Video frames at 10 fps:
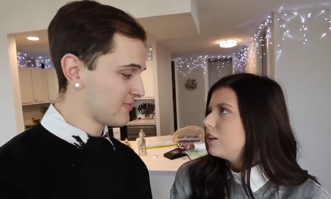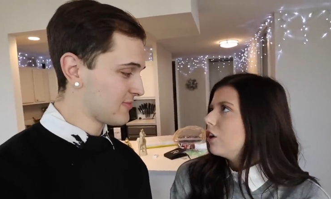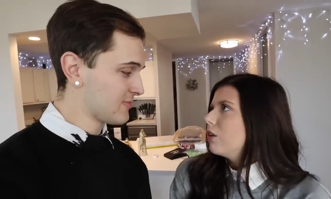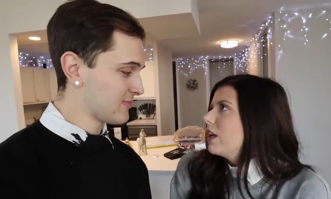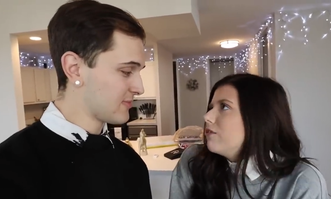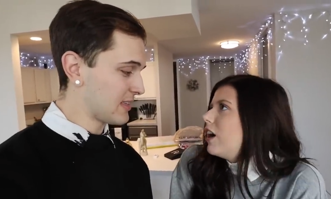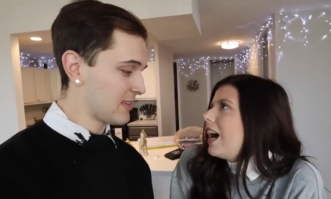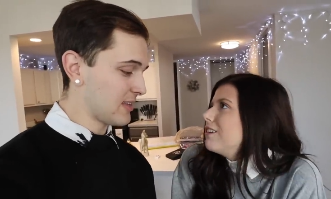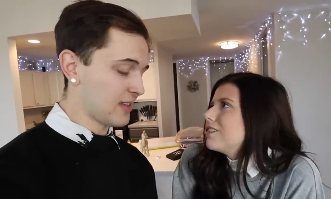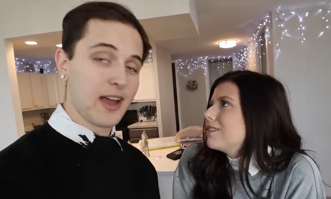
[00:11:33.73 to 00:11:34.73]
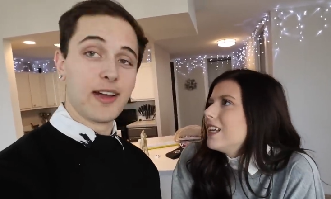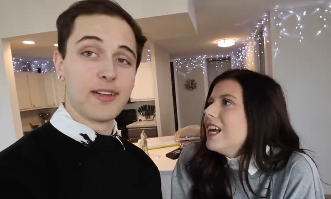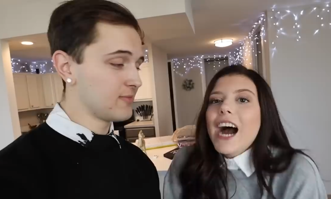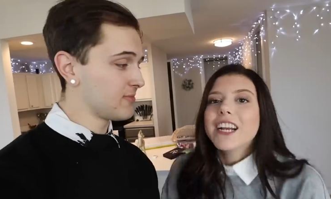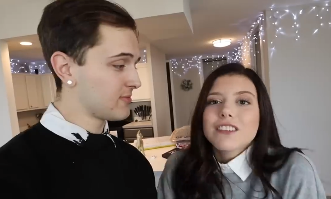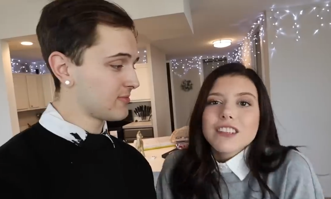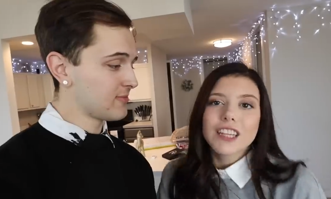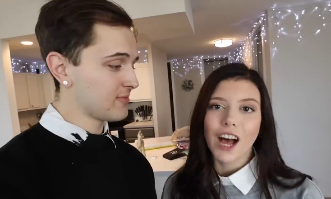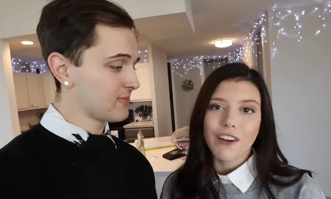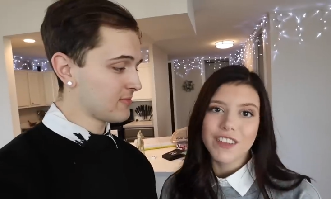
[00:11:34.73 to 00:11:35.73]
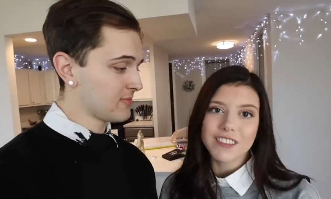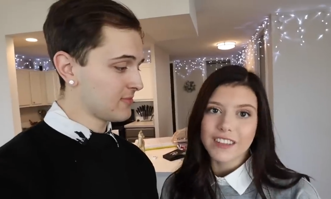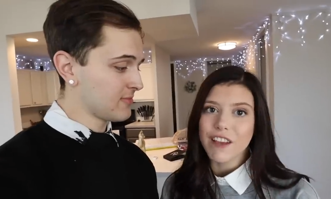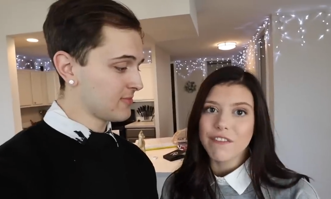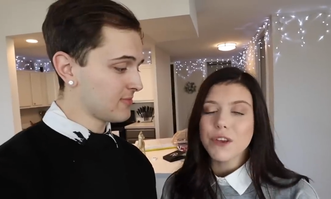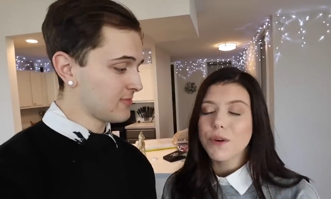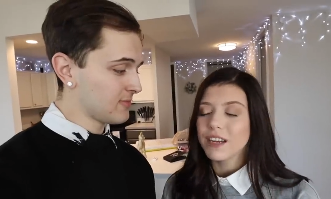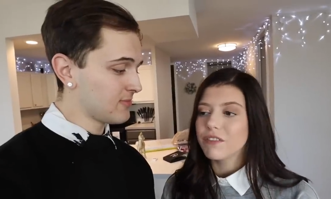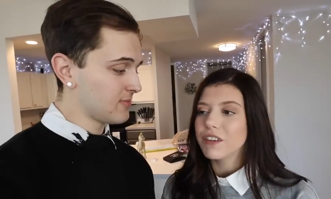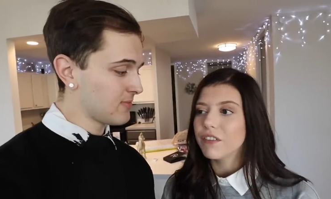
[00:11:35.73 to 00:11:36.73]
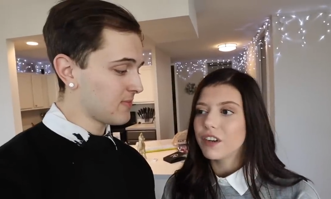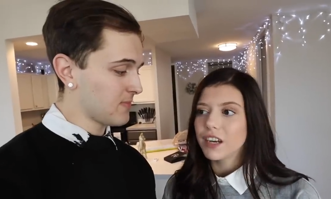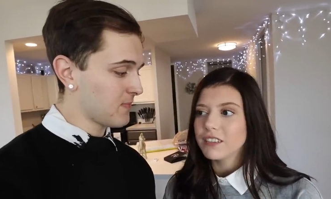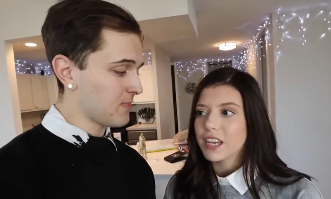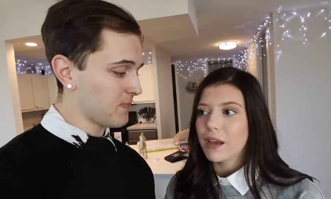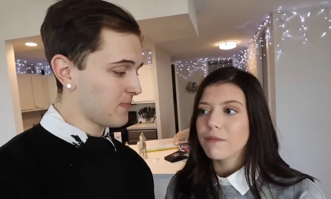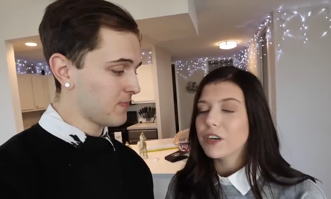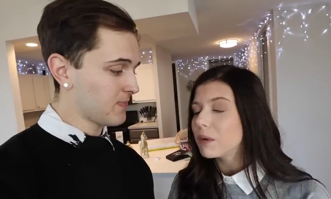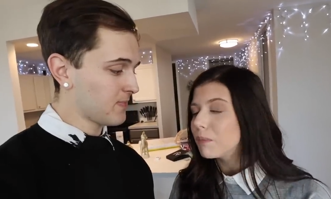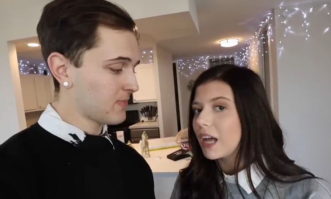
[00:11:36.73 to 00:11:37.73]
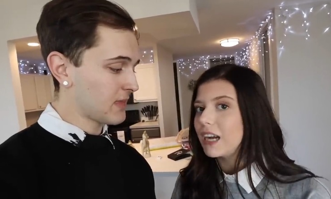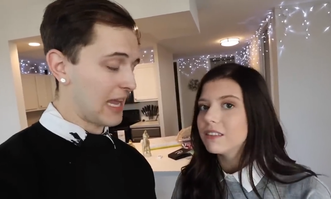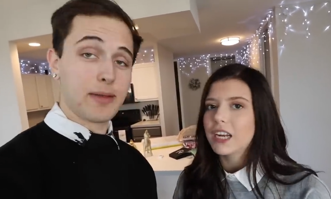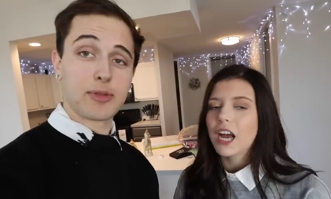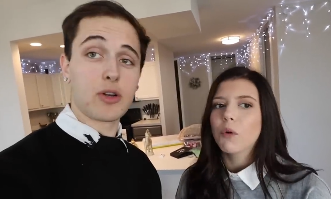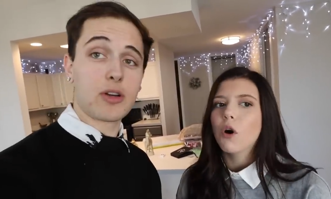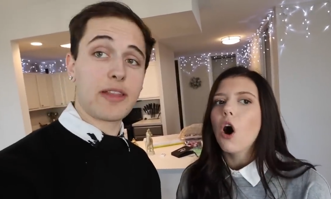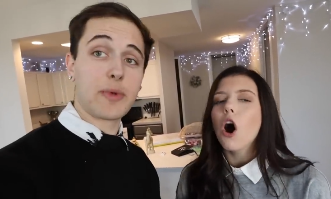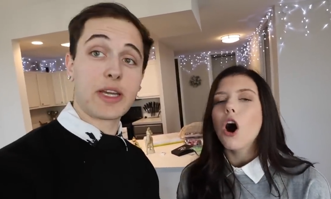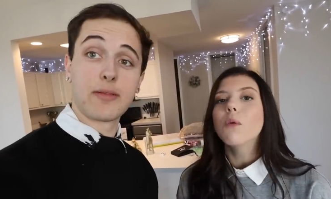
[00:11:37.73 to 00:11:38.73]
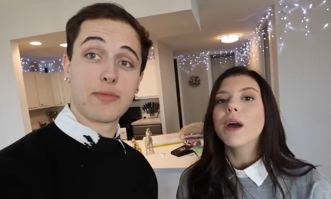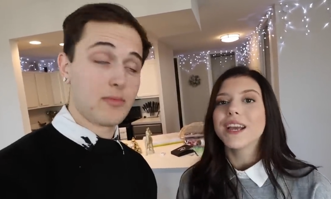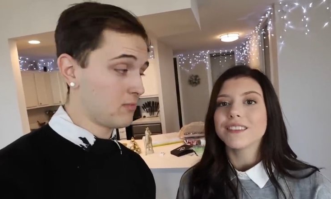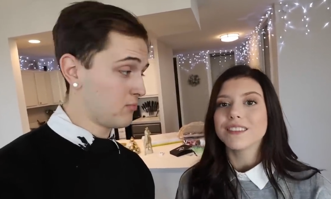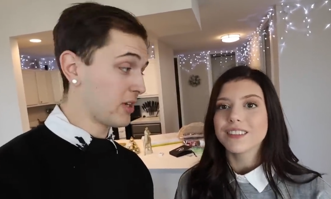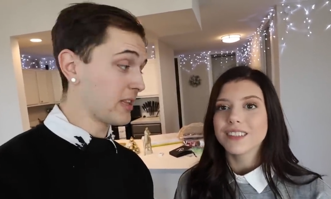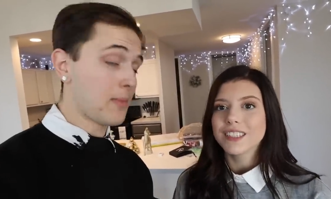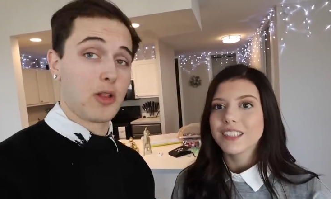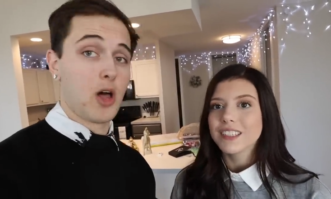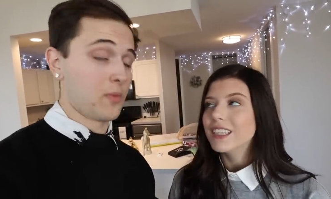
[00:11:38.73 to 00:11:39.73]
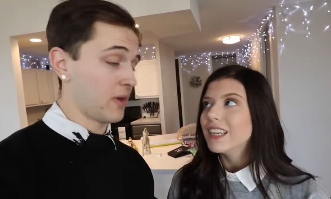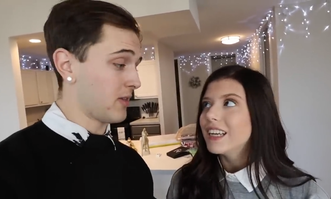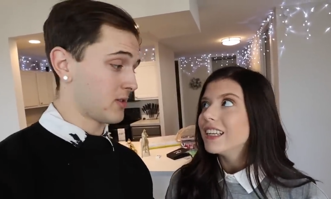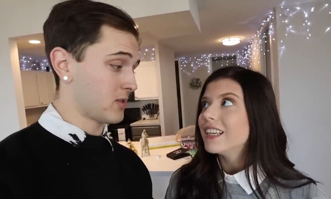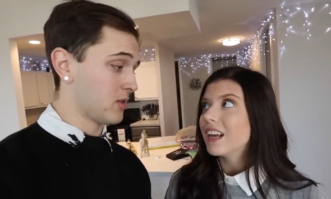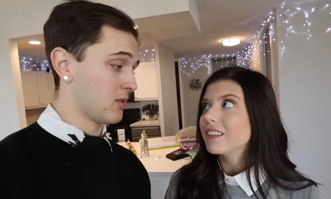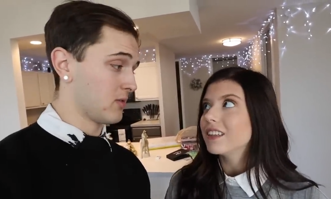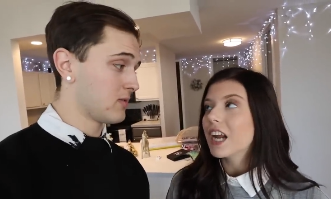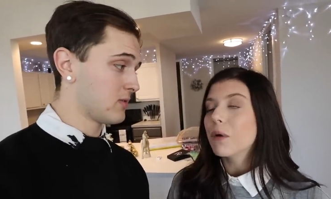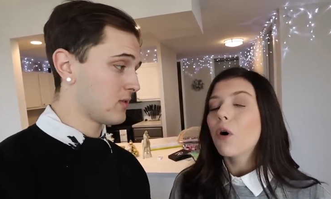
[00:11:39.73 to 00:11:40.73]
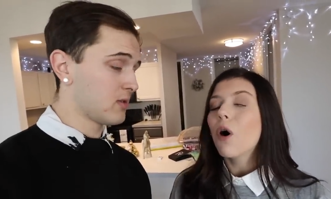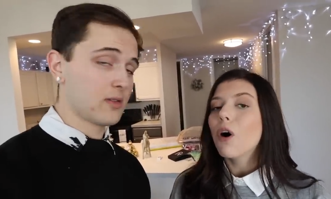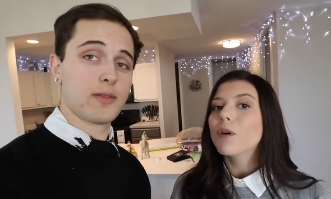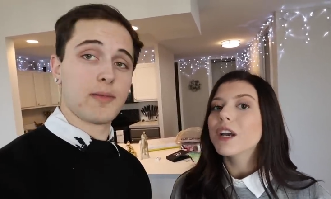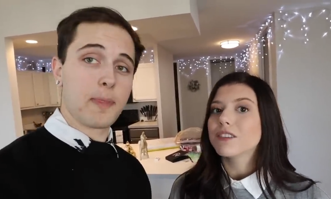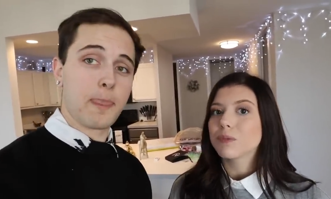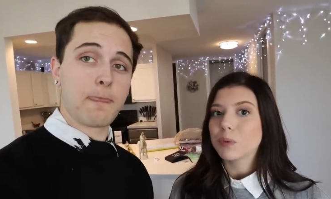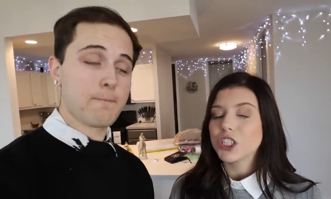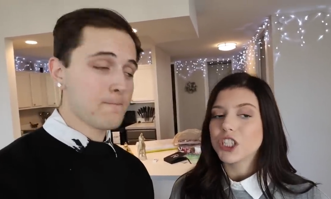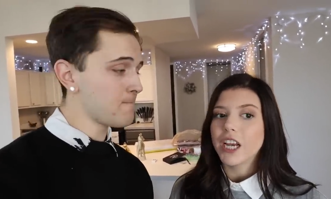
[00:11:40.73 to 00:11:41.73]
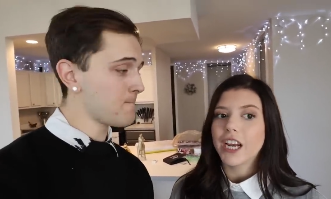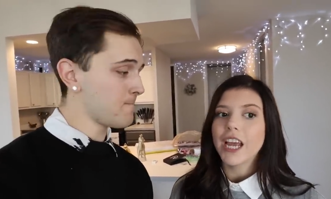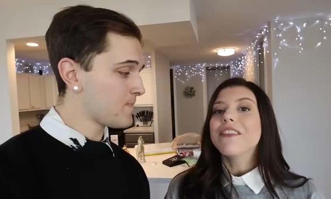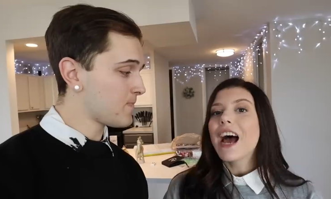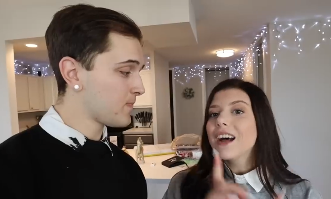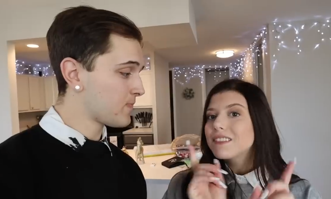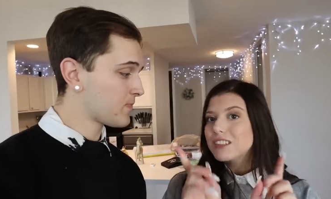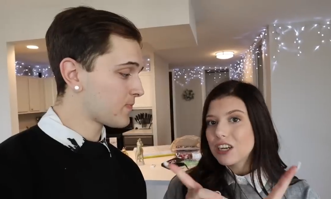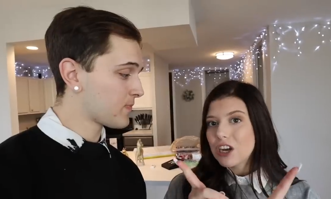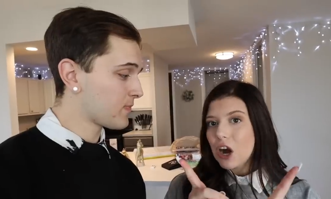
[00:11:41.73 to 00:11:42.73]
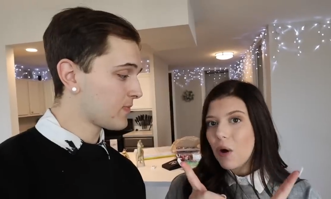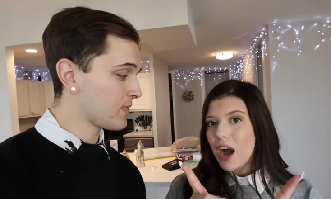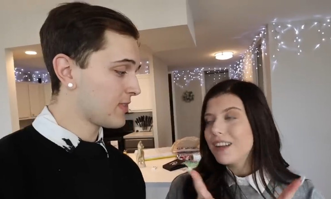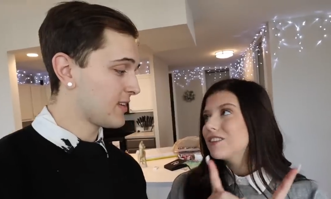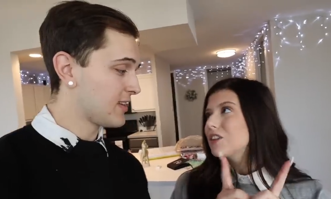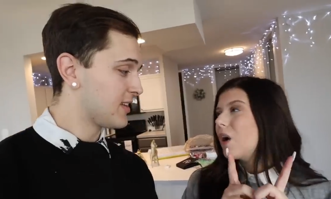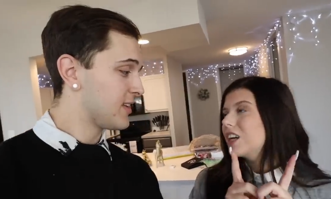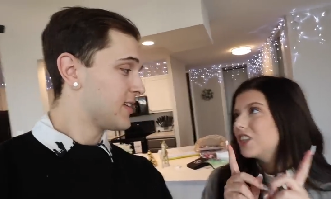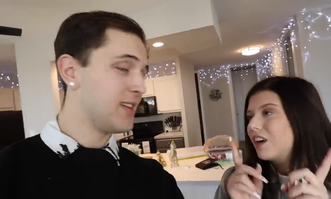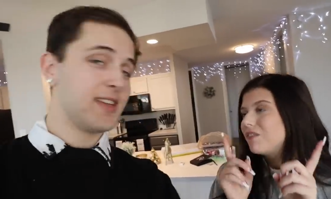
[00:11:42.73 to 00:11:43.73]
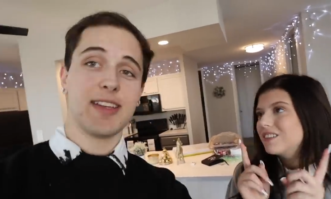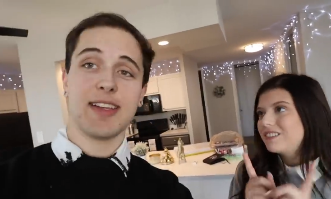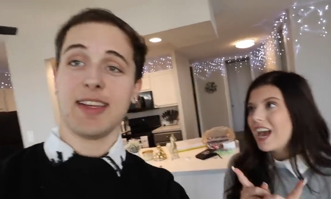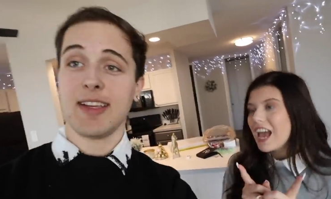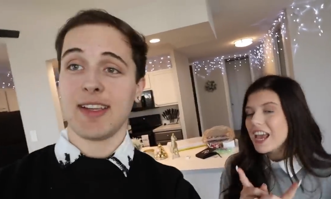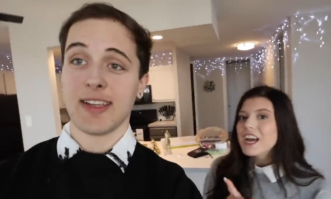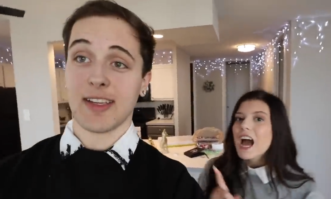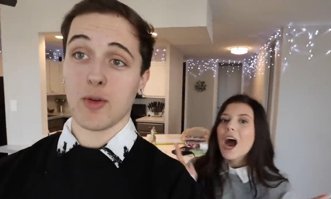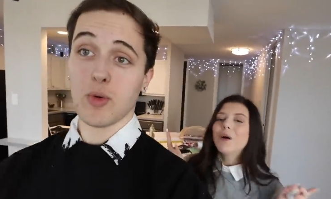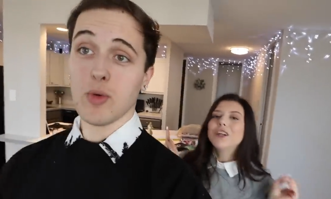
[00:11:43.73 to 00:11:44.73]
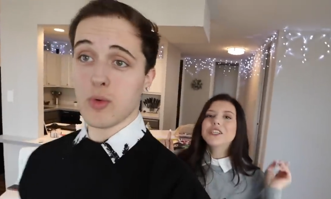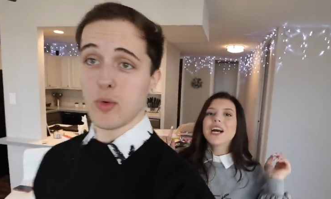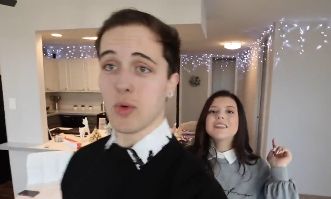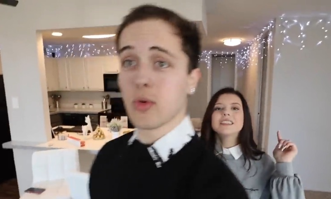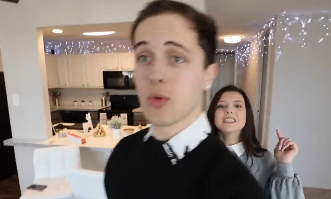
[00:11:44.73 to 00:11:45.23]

Speaker 1: you know like I just yeah. I just love this life that you guys have given us and I'm very blessed and, and I'm so glad that we always
Speaker 2: bring them along with
Speaker 1: us. Yes, too. and I will always appreciate it. That's going to go on to the question of the day. I want Ooh. you guys